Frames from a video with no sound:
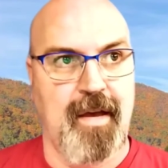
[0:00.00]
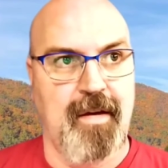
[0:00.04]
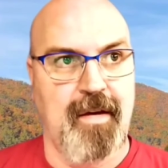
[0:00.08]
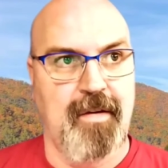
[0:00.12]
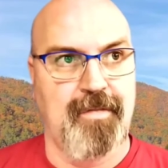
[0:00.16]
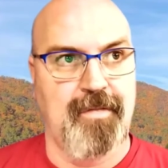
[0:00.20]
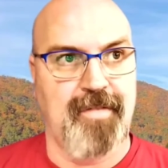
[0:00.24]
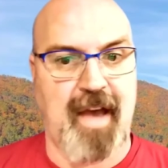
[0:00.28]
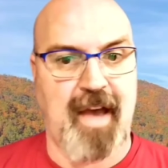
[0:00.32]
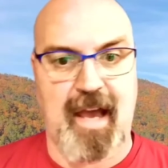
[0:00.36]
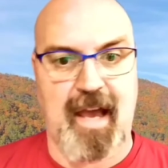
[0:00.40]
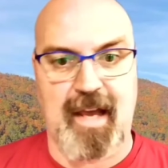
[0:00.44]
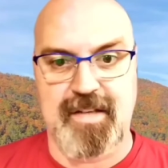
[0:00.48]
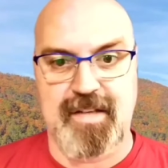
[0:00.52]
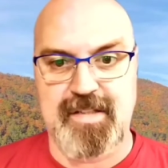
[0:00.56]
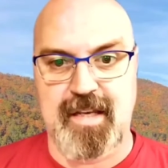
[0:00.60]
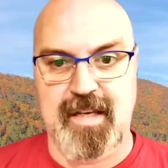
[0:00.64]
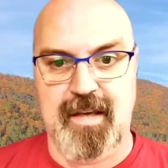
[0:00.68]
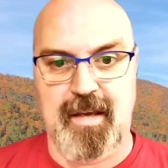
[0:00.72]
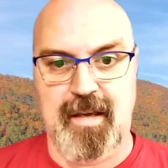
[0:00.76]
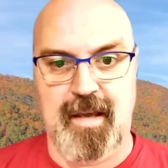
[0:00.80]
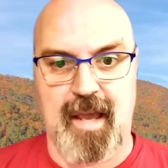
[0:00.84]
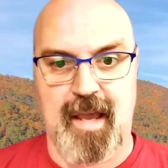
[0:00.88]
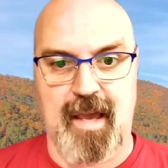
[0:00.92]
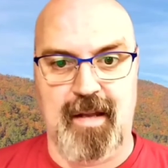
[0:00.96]

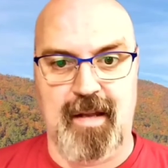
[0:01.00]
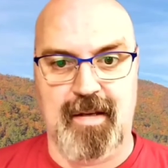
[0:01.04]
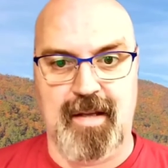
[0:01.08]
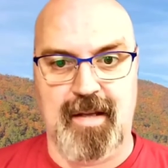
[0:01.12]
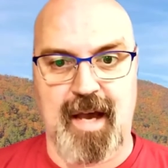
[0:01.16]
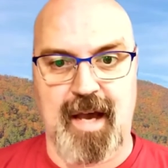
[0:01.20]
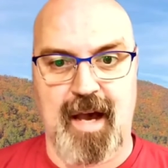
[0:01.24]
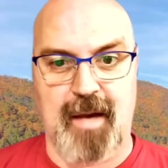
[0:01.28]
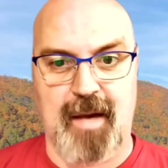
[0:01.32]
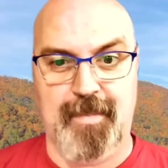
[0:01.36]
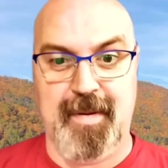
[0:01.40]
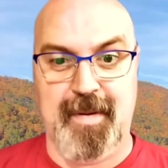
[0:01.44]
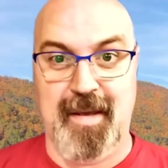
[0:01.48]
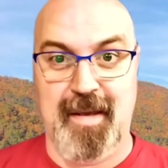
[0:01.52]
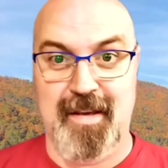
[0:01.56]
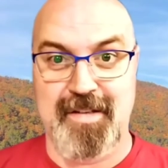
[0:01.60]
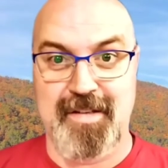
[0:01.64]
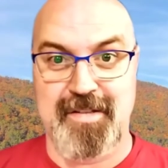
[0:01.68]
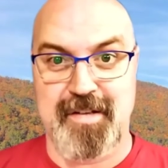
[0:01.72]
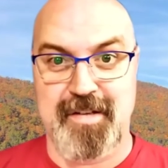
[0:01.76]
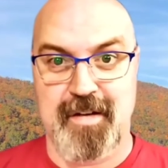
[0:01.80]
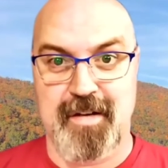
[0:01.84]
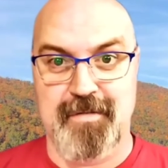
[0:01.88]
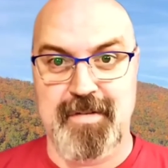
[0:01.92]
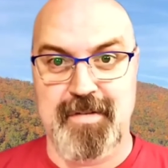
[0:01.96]
faxing and copying
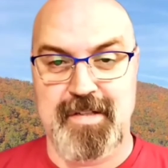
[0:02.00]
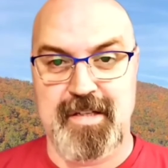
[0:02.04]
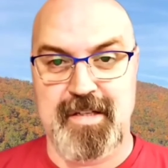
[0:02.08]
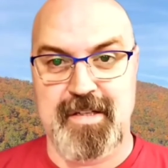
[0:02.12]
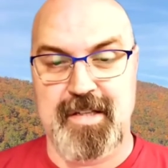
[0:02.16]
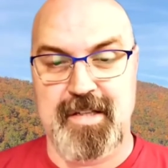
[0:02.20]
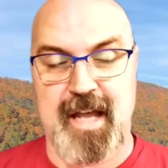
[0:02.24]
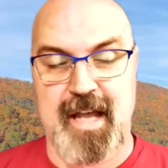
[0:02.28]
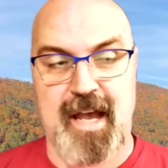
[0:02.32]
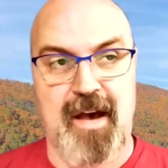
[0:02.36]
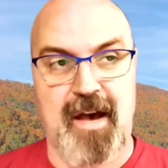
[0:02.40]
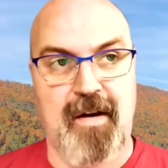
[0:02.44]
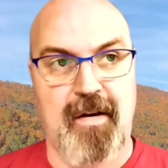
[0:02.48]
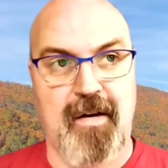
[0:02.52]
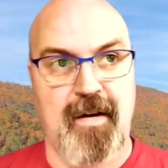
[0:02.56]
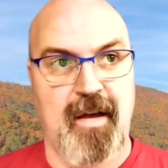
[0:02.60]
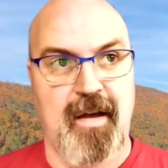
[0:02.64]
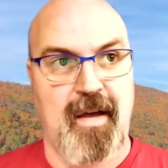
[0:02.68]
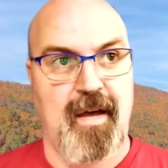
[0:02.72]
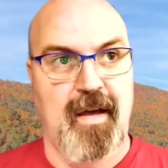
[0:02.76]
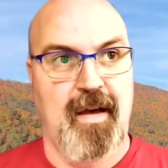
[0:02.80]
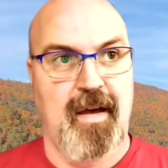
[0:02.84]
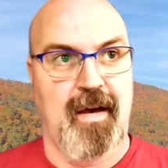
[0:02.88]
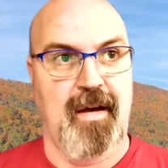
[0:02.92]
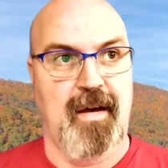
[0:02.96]
services now.
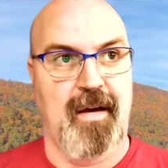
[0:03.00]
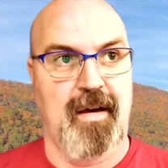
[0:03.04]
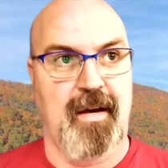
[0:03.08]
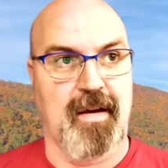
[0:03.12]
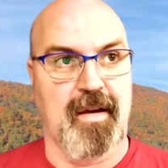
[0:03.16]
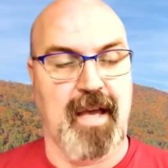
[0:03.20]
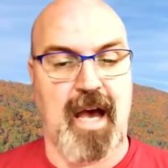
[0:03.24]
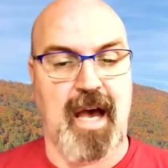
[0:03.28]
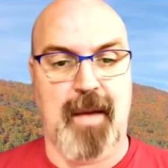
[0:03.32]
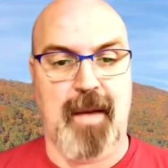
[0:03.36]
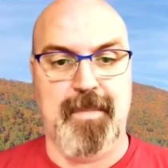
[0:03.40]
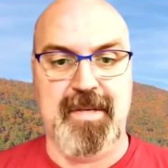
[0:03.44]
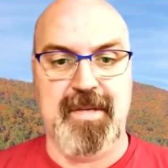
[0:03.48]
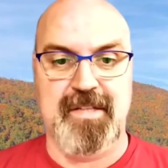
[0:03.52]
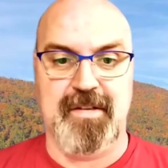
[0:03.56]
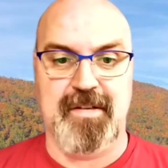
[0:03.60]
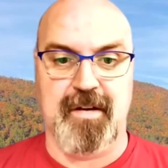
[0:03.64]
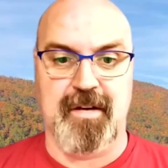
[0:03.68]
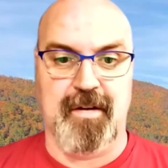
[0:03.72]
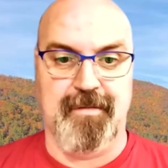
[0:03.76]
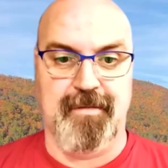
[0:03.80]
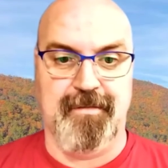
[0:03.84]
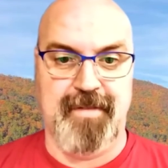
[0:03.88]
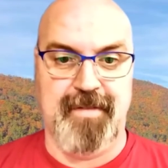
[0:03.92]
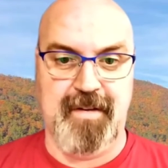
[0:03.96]
Copies
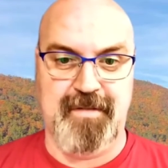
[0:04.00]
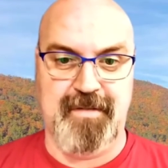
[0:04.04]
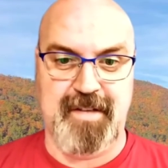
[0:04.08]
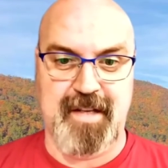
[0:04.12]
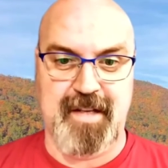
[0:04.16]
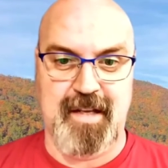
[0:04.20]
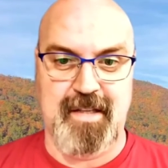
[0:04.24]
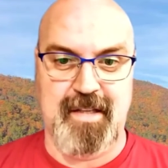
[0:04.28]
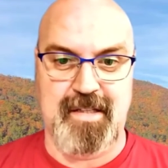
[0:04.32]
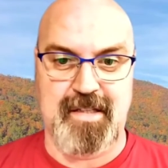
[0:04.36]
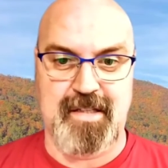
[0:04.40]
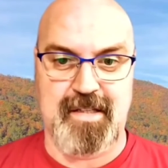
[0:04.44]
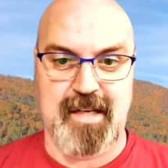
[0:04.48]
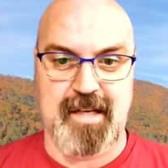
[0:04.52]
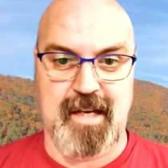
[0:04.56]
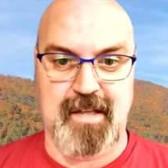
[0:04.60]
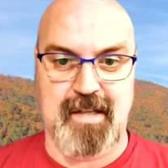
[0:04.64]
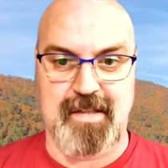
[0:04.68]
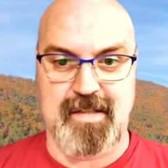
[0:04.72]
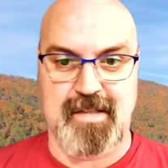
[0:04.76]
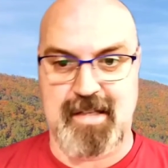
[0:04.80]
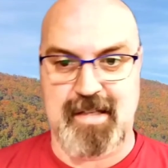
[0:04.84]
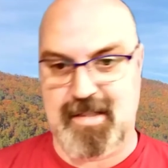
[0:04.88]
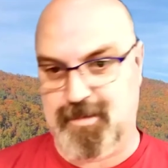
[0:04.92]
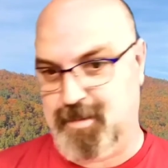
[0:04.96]
are 15
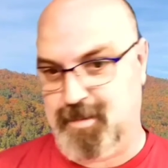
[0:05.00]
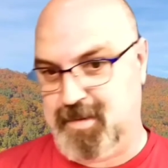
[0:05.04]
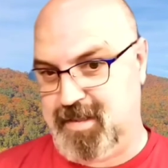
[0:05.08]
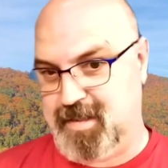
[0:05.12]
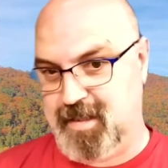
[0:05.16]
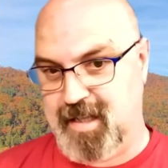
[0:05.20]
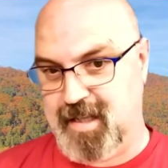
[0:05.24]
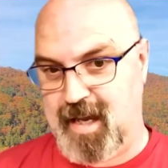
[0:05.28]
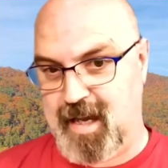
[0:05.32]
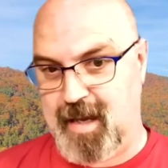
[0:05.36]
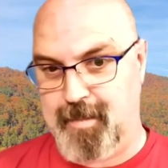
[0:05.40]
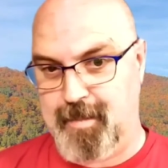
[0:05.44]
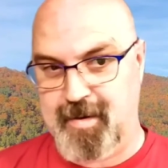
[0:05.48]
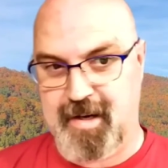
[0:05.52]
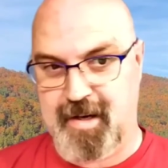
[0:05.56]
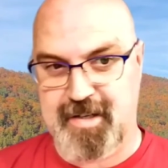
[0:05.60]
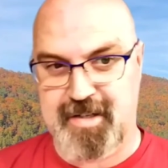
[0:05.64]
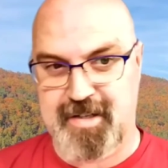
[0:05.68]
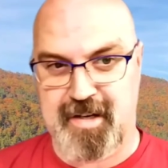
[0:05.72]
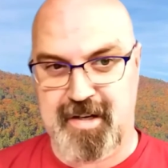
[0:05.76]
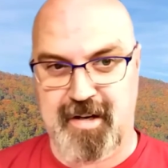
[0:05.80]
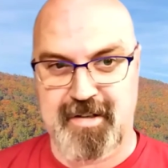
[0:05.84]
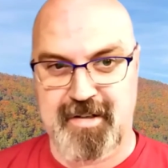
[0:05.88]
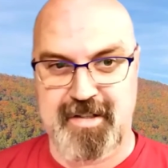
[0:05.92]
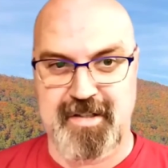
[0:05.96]
cents. That's what the library
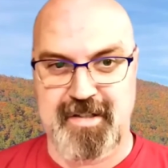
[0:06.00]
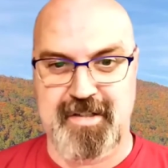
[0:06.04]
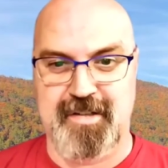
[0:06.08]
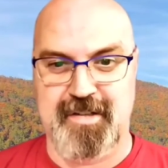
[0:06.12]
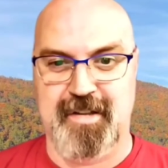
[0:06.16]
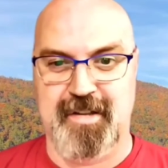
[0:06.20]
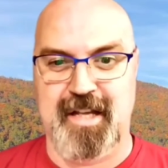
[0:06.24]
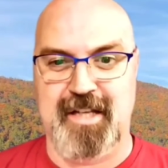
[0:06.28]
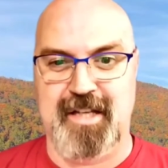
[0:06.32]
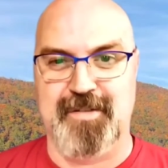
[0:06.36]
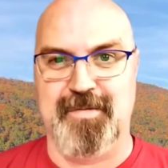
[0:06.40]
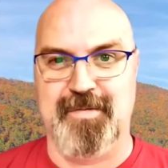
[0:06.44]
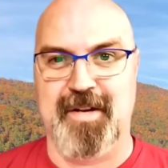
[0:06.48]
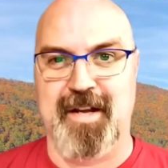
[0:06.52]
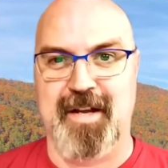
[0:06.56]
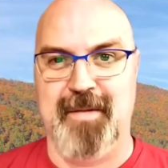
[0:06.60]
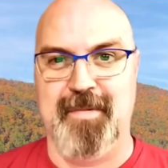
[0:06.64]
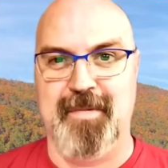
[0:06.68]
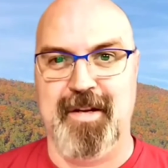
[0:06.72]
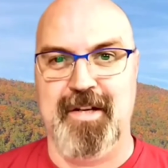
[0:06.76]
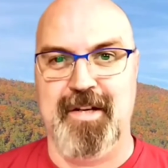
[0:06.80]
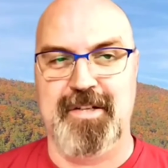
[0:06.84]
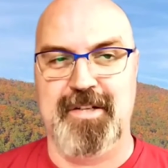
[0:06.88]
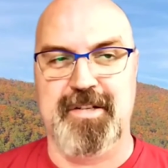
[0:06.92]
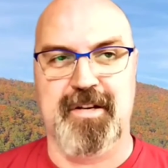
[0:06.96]
charges. So that's what I'm
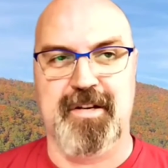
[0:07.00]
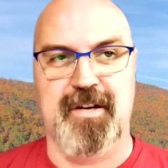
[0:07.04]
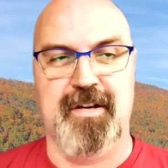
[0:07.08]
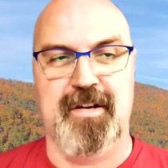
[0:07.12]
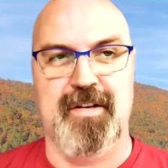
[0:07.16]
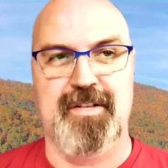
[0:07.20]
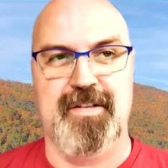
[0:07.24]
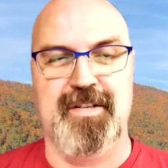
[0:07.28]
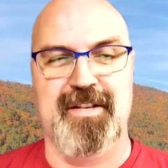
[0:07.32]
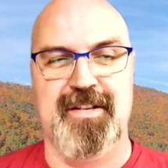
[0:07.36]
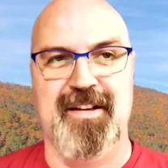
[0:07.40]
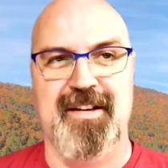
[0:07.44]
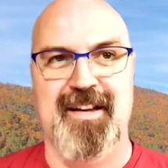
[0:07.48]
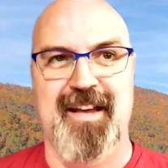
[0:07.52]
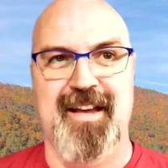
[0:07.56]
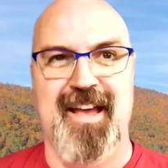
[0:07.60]
going to charge.